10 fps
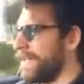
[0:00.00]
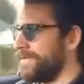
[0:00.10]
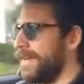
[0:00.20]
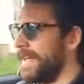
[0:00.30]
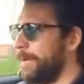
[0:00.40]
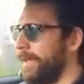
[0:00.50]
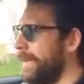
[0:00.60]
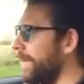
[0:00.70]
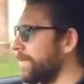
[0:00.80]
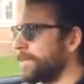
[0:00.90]
It's funny when
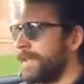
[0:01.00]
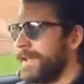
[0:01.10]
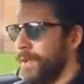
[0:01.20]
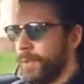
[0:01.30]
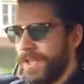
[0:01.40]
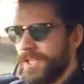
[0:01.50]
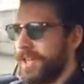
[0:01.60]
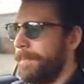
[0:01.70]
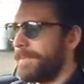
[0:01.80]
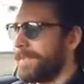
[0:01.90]
I when I
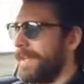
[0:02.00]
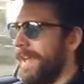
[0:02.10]
jumped